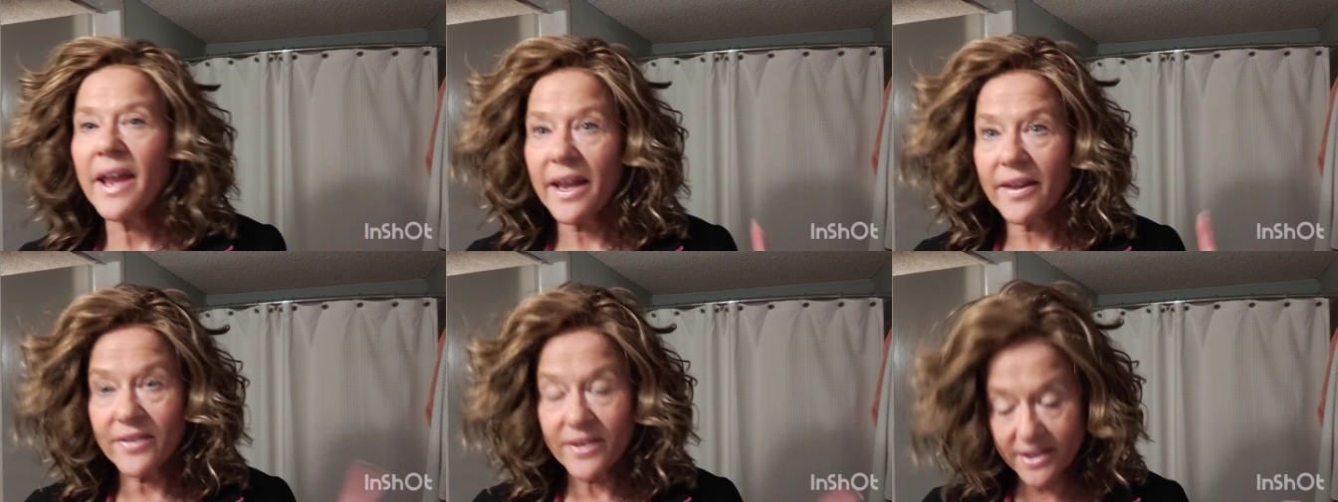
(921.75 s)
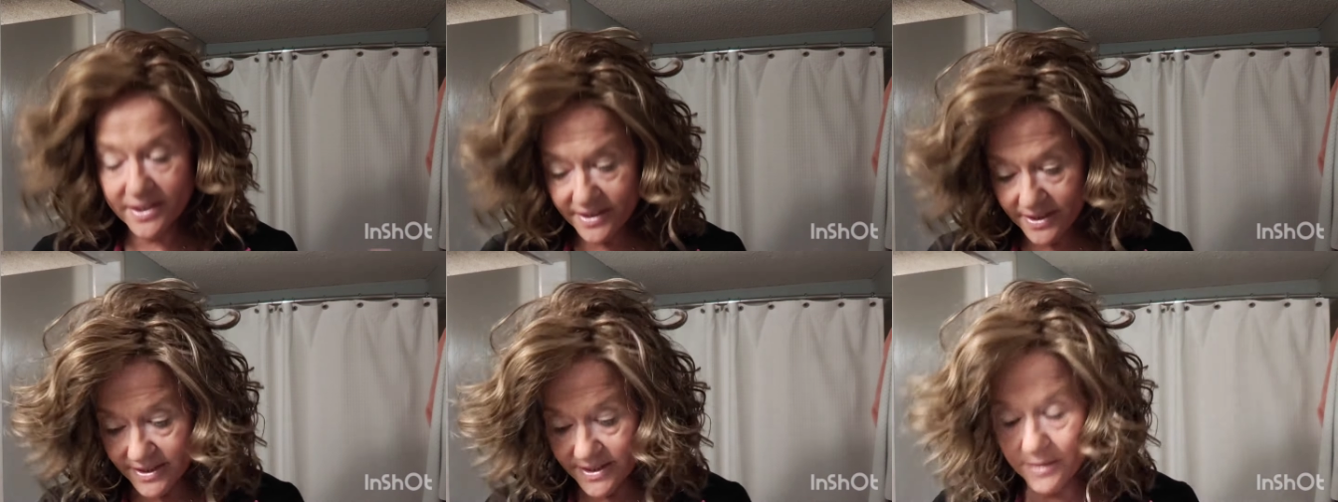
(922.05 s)
And
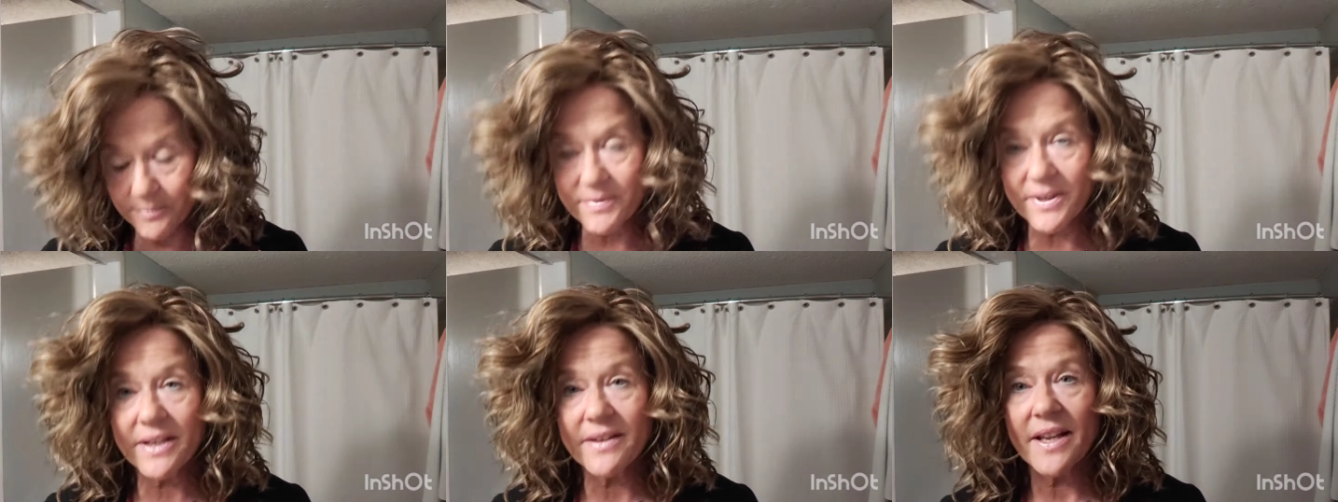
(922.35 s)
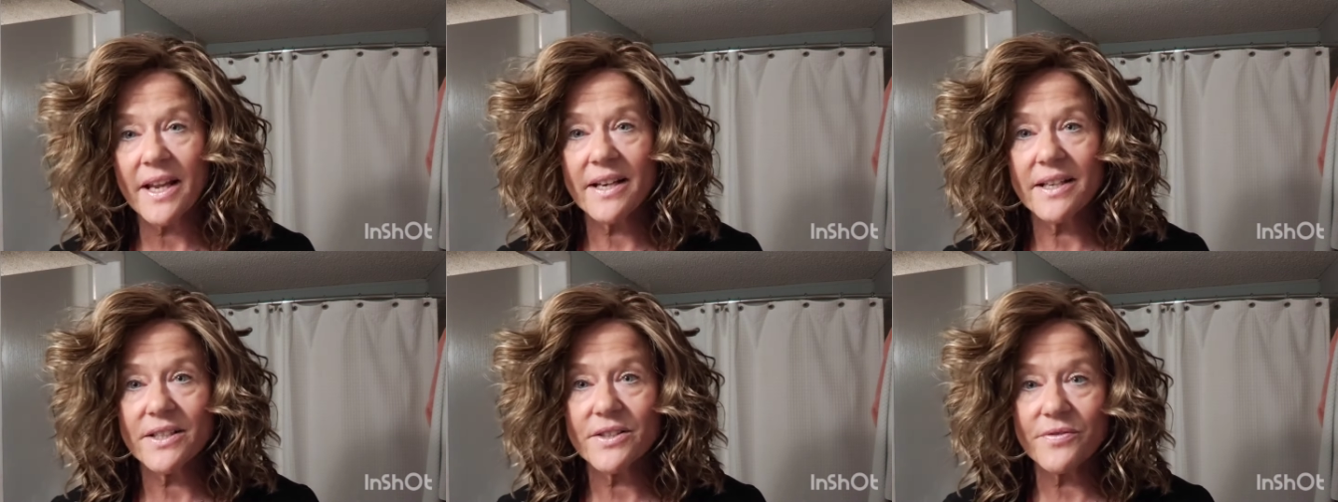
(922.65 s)
this is something
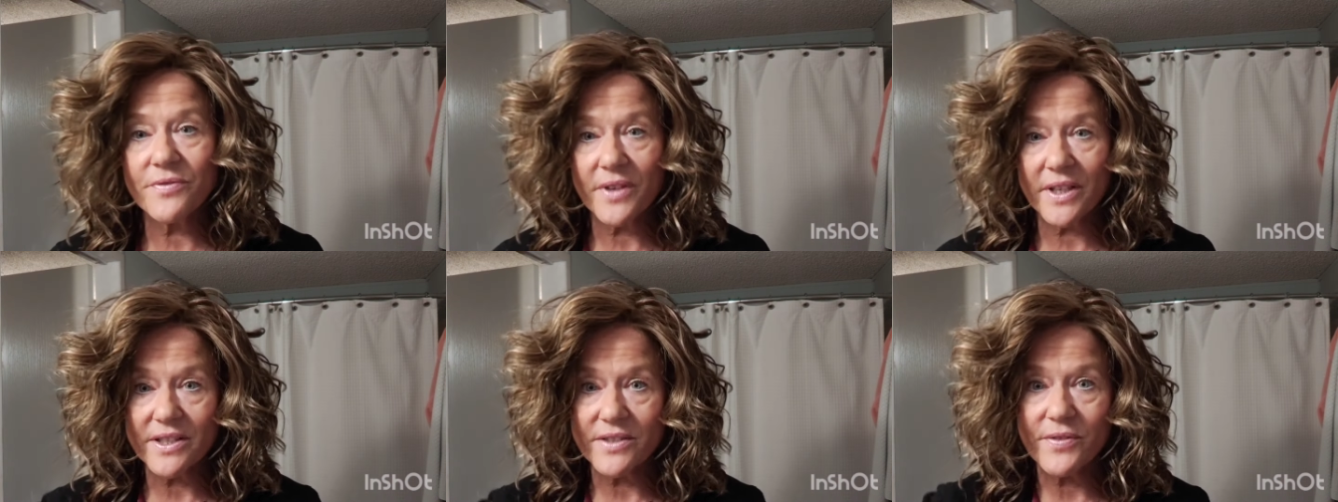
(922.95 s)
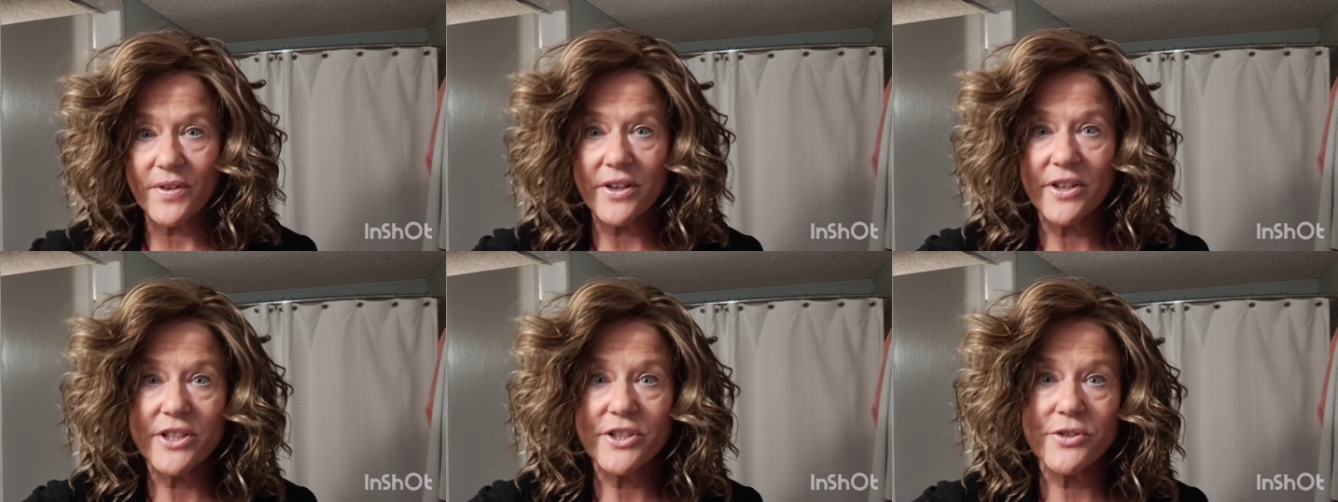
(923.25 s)
that is, is
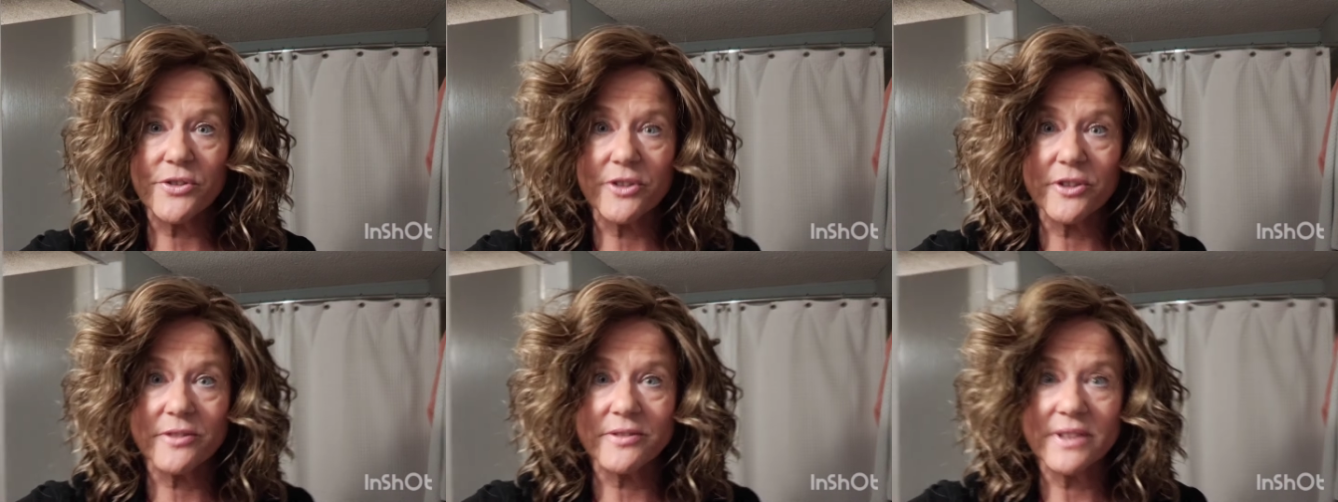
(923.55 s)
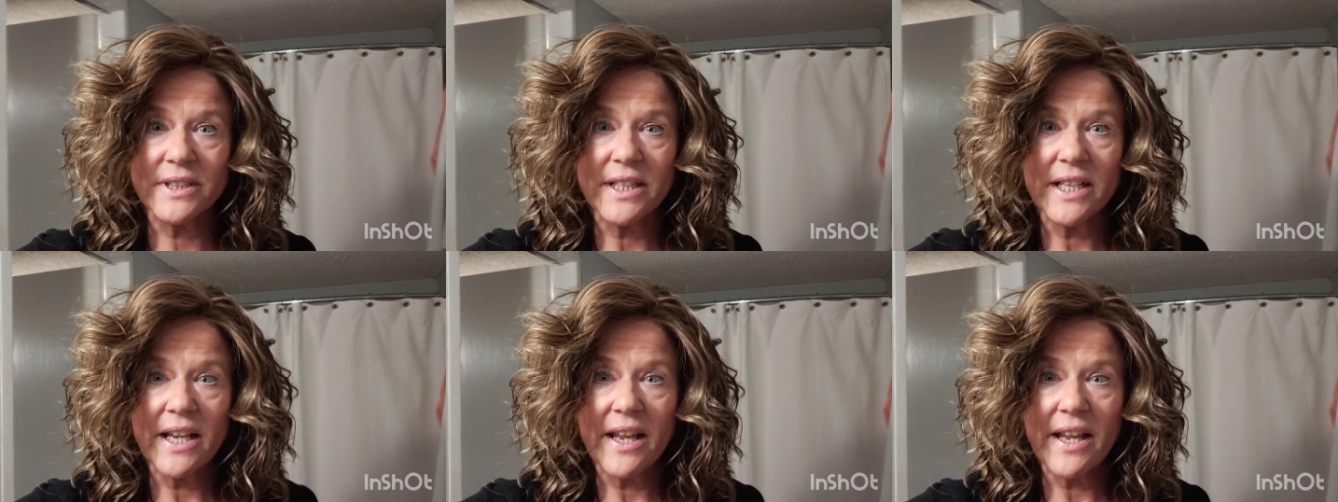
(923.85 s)
very true.